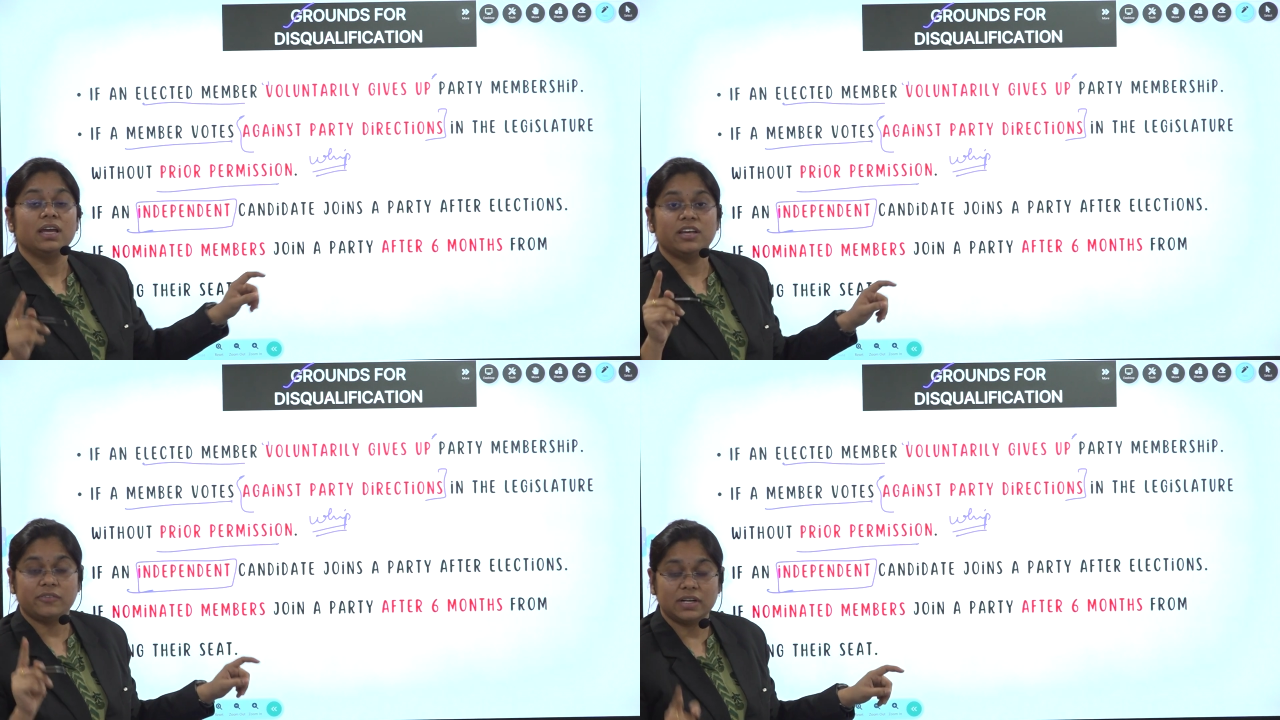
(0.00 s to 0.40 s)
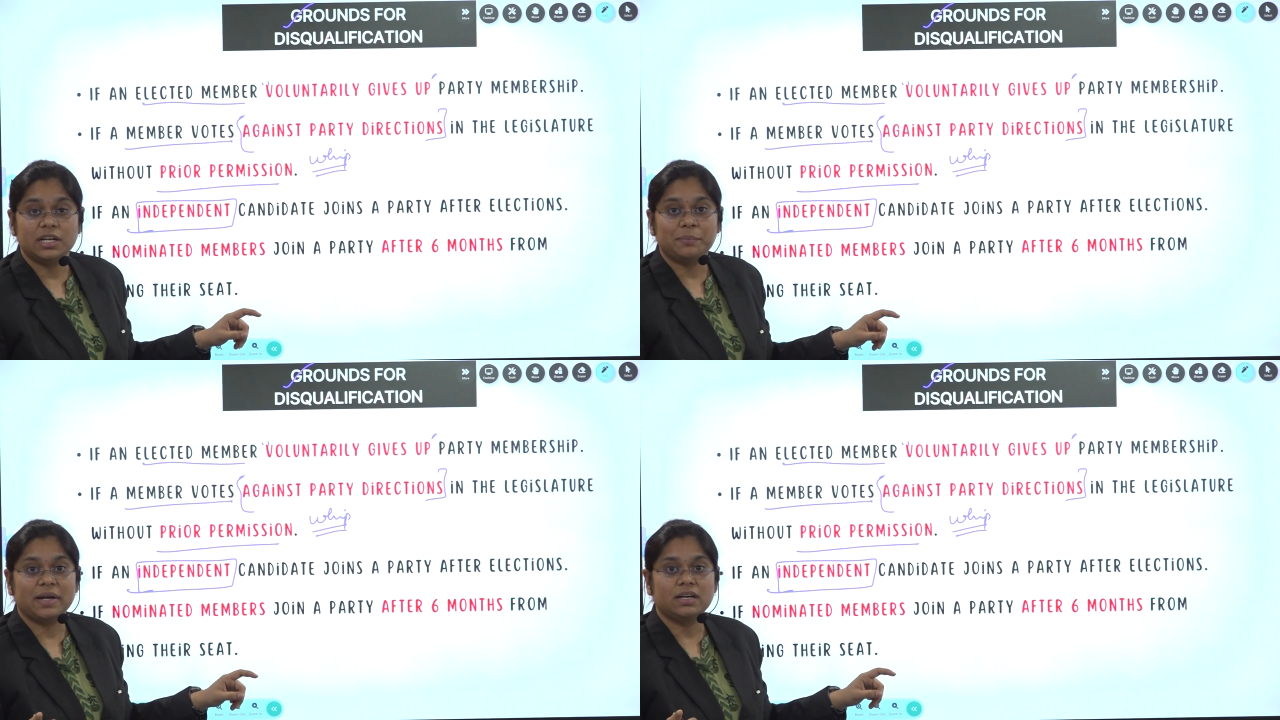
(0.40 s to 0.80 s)
if an
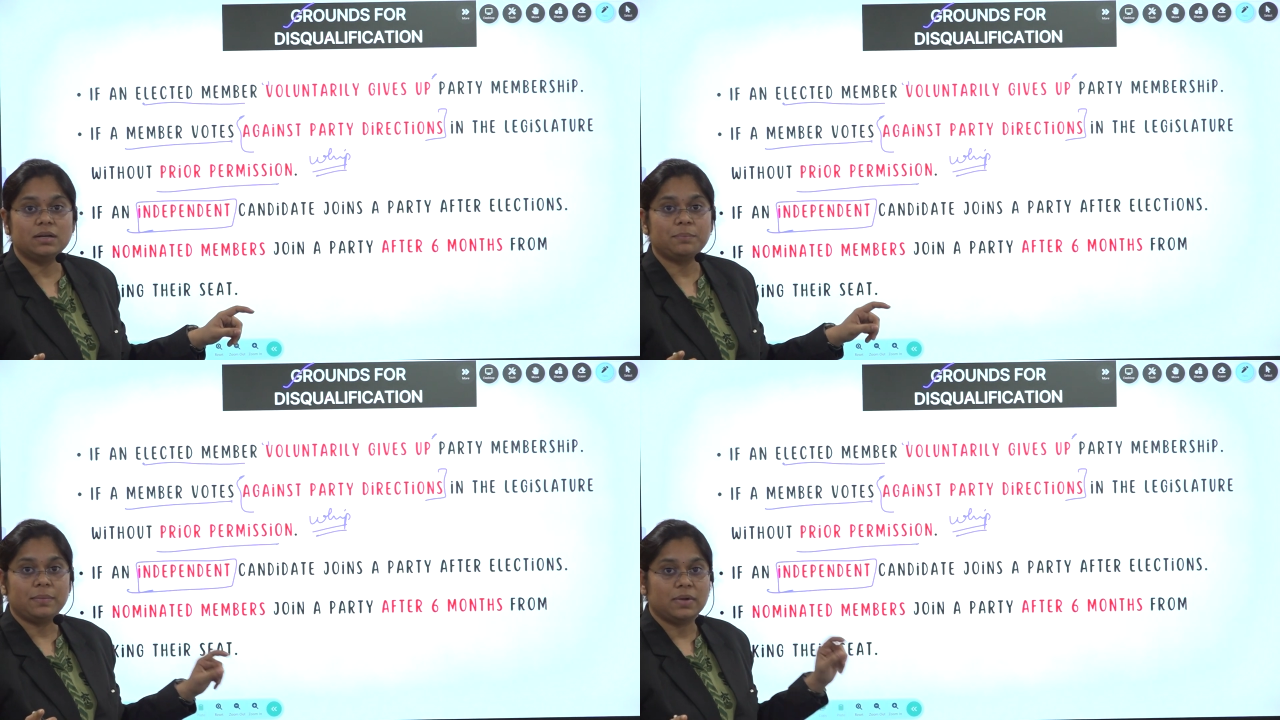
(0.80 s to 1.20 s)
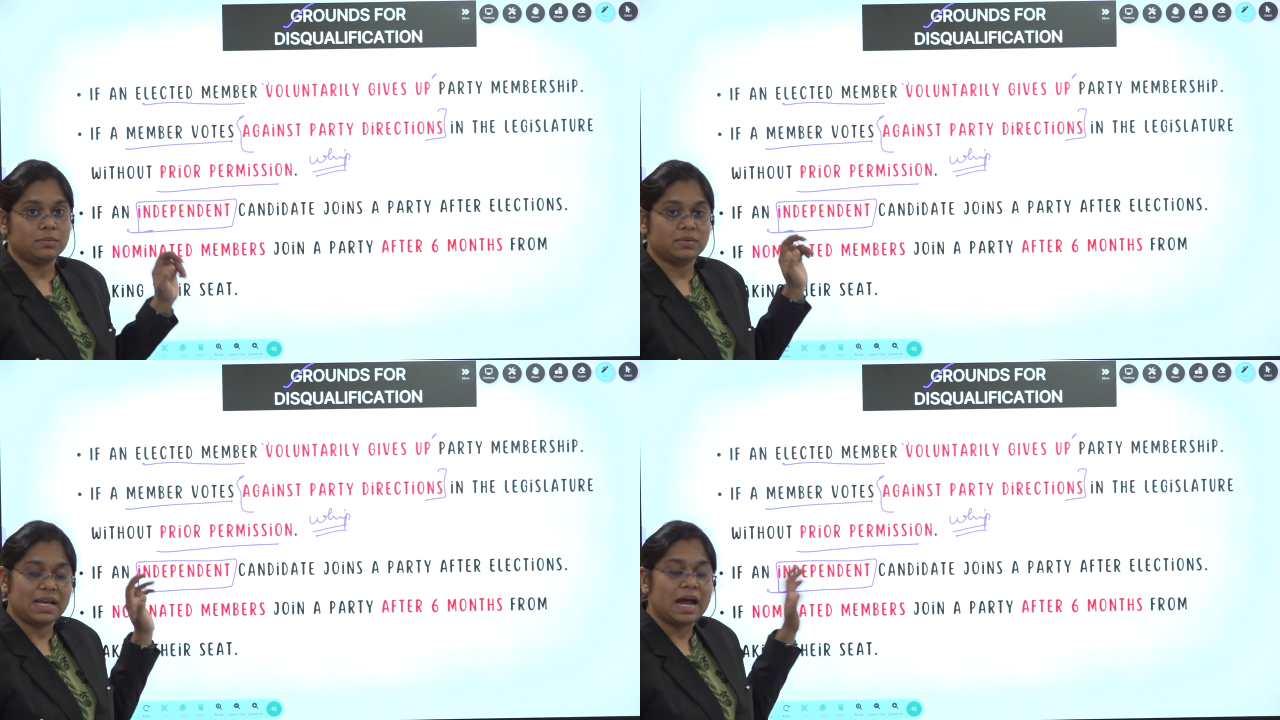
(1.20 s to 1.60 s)
independent
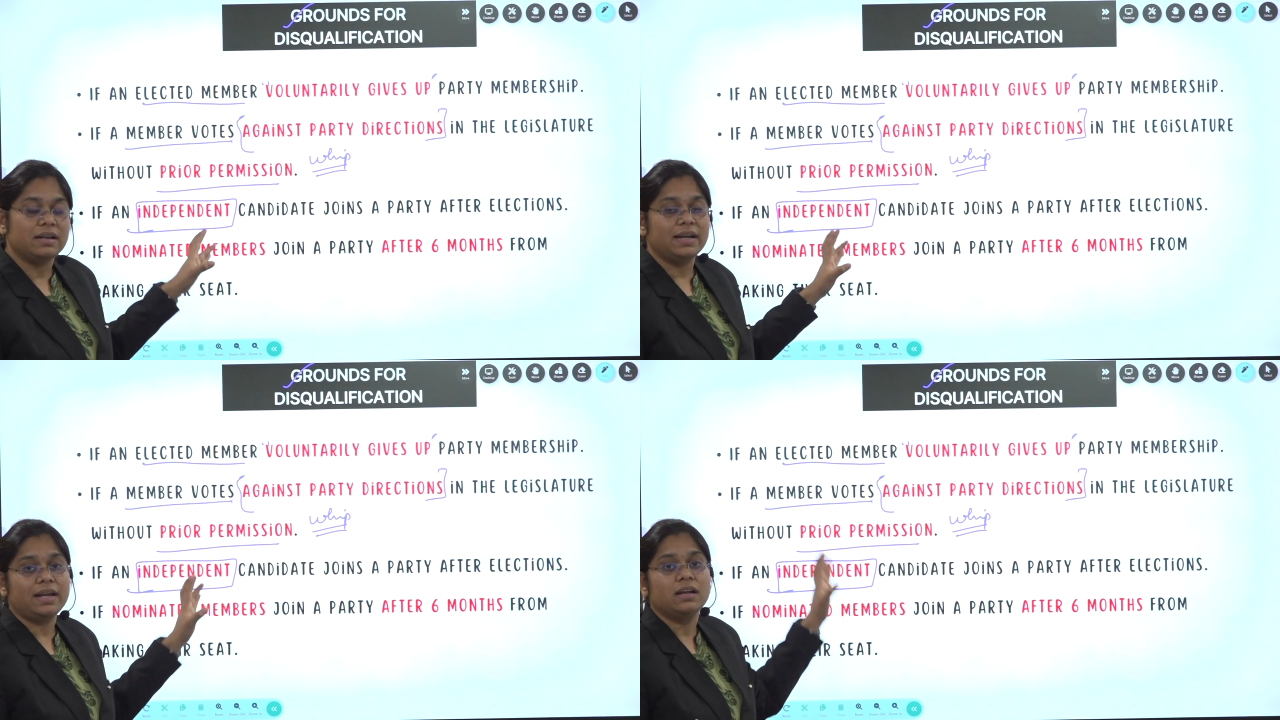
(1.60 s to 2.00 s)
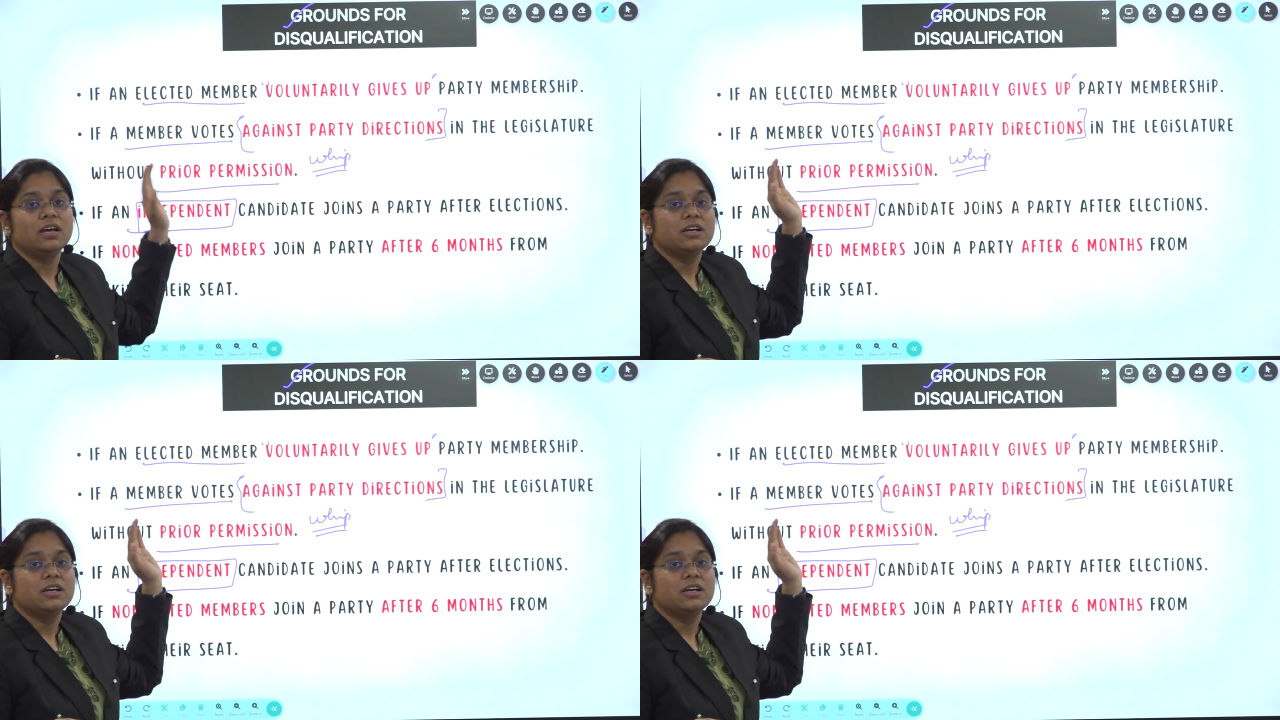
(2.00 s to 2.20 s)
candidate